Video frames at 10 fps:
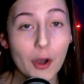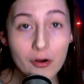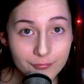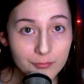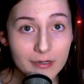
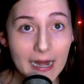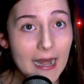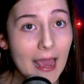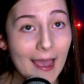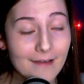go for
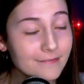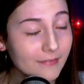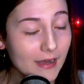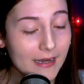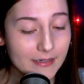it, have
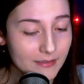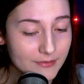fun,